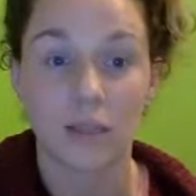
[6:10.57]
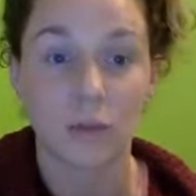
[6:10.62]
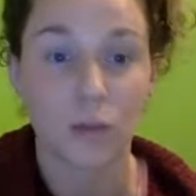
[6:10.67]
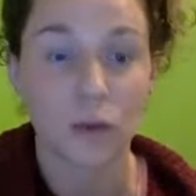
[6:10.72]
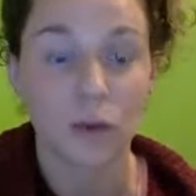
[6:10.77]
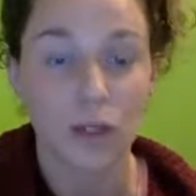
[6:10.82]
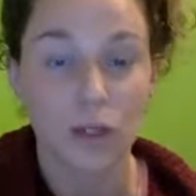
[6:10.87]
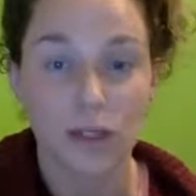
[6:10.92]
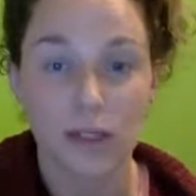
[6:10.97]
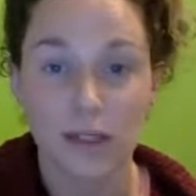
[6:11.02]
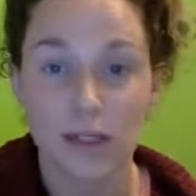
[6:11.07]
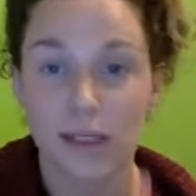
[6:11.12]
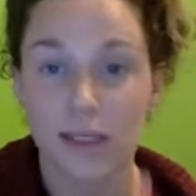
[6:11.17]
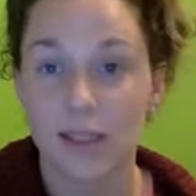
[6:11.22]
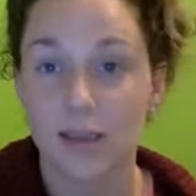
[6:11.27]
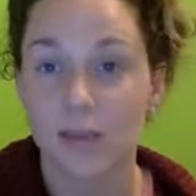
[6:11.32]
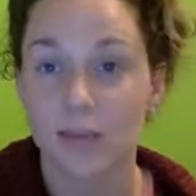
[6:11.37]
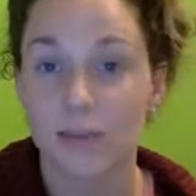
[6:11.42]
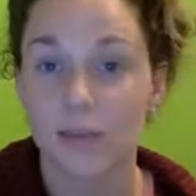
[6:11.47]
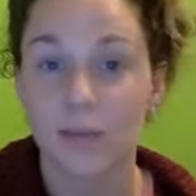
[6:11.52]
water
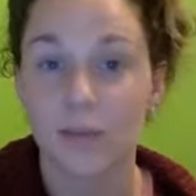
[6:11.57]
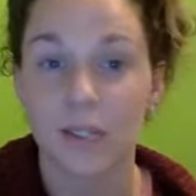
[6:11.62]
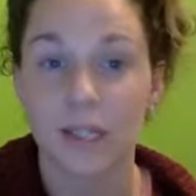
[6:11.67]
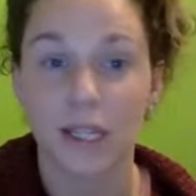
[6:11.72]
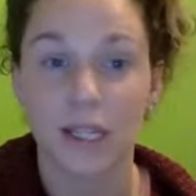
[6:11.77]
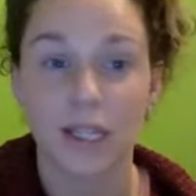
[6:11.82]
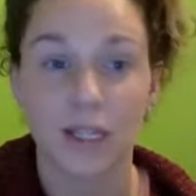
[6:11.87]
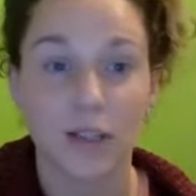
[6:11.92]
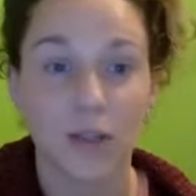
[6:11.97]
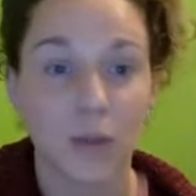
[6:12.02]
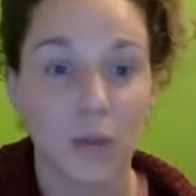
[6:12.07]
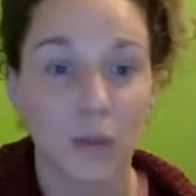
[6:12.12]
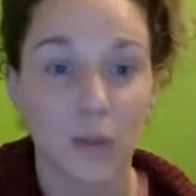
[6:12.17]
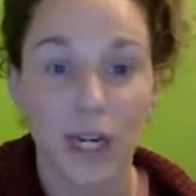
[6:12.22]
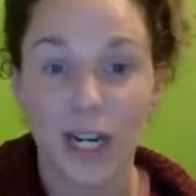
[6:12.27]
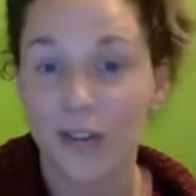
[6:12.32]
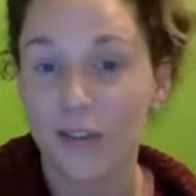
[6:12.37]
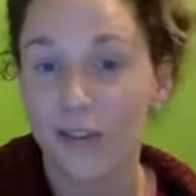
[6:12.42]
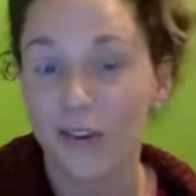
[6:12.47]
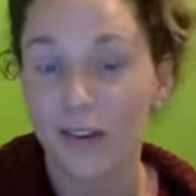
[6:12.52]
systems and
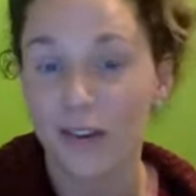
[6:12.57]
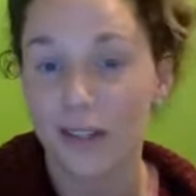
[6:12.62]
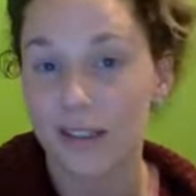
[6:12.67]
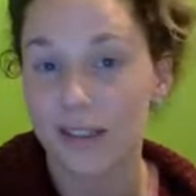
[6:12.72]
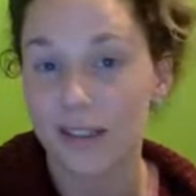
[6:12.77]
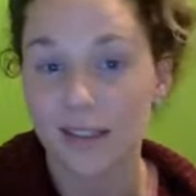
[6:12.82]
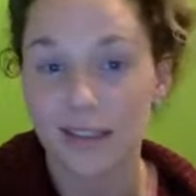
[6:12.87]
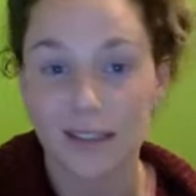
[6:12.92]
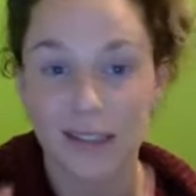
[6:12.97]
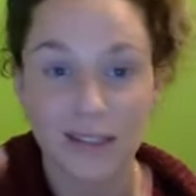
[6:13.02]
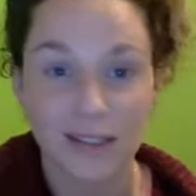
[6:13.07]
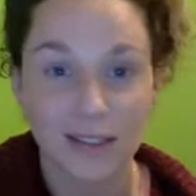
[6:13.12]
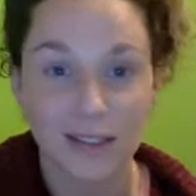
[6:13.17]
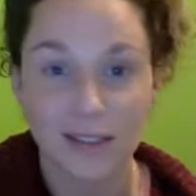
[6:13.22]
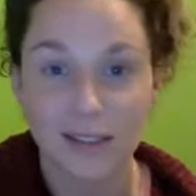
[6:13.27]
whatever it is